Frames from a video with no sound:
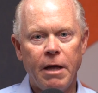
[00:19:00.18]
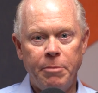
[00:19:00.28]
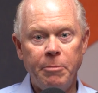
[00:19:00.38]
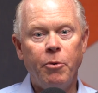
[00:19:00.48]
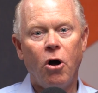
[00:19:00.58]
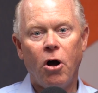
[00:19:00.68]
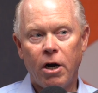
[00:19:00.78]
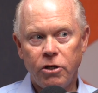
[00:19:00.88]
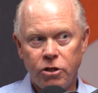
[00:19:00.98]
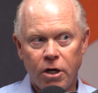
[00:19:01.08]
people
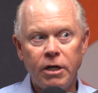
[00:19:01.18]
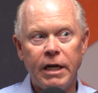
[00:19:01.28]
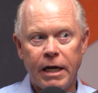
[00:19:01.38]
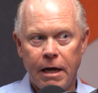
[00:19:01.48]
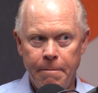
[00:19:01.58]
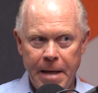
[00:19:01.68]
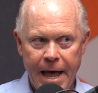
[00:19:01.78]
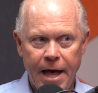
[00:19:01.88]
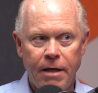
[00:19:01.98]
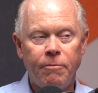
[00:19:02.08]
are starting to come
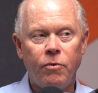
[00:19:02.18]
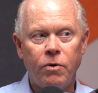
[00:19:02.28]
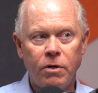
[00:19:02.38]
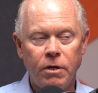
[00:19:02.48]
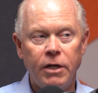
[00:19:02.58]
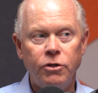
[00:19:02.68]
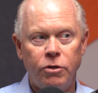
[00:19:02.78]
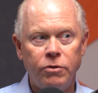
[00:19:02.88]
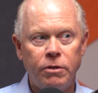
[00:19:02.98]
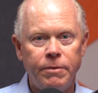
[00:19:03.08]
out more and
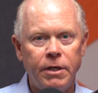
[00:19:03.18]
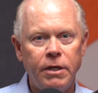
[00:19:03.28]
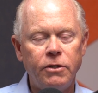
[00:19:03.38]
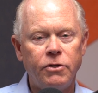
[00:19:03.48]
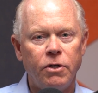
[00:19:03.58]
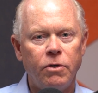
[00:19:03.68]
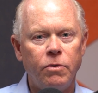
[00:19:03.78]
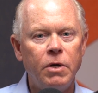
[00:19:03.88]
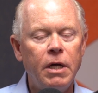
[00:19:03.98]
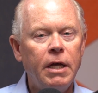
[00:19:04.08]
do some things.
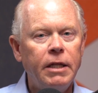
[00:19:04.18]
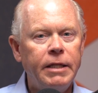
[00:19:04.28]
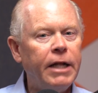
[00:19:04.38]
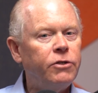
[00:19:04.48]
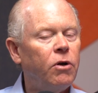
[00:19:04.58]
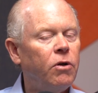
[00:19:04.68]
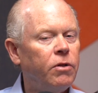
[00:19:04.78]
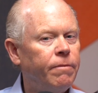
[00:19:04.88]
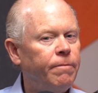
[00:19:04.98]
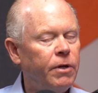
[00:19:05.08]
So that's
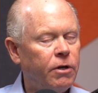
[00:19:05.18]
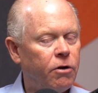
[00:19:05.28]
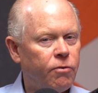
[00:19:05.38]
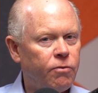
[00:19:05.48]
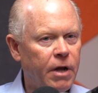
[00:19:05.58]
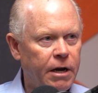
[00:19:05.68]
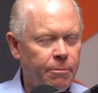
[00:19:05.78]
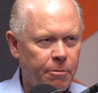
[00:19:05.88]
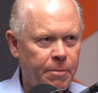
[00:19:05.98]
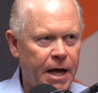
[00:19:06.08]
all
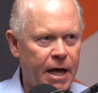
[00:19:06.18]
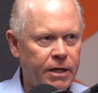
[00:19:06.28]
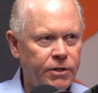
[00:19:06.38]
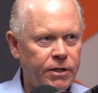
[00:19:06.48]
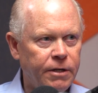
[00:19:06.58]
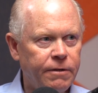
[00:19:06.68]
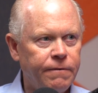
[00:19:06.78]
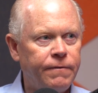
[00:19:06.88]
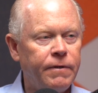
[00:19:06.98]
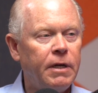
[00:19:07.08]
incredible
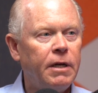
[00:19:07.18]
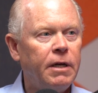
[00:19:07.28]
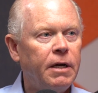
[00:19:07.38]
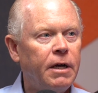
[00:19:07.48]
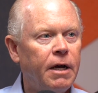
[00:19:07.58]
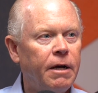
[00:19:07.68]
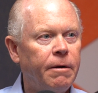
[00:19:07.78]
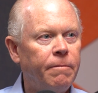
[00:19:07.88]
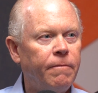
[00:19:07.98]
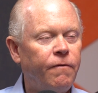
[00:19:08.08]
positive
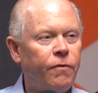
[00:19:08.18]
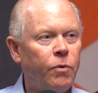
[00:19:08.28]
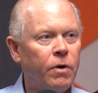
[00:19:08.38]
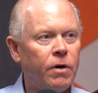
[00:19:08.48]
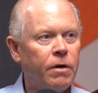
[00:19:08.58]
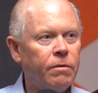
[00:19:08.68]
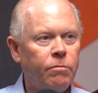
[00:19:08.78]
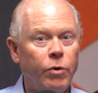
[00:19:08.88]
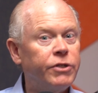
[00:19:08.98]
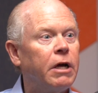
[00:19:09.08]
for
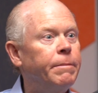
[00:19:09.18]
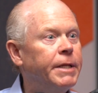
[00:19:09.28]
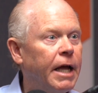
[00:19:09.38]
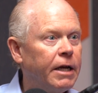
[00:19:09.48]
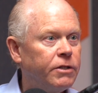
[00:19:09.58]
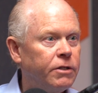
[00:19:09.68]
what's coming next.